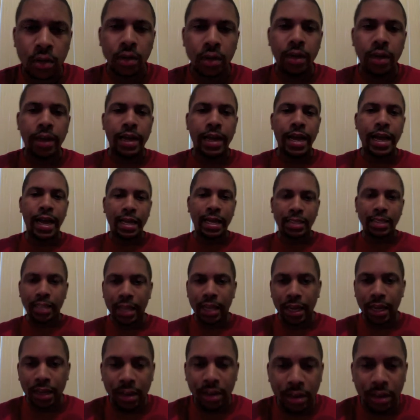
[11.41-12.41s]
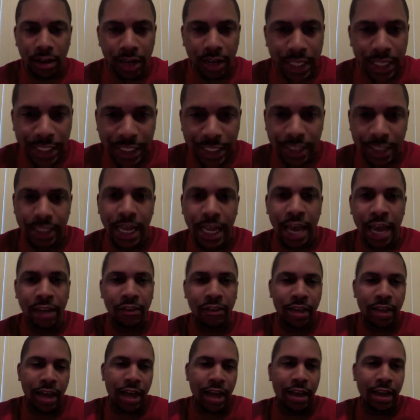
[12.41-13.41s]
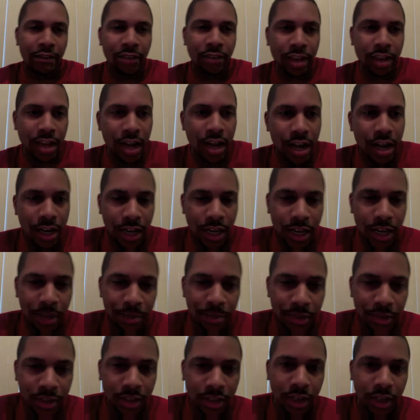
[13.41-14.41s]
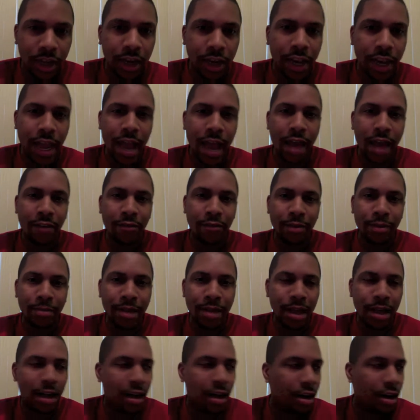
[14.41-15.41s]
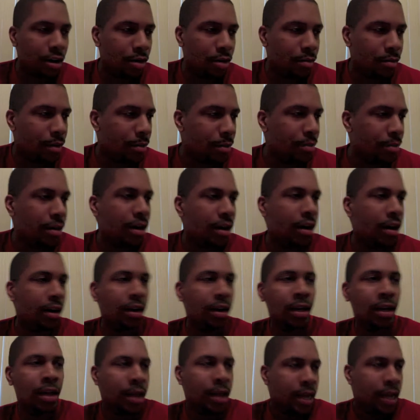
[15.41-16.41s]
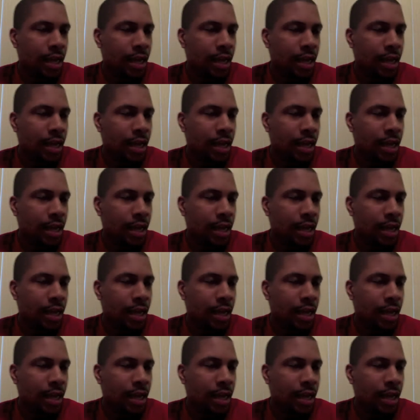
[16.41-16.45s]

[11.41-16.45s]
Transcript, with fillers: Hey guys, how you doing? This is David Anthony Carter coming to you live from my home in Maryland.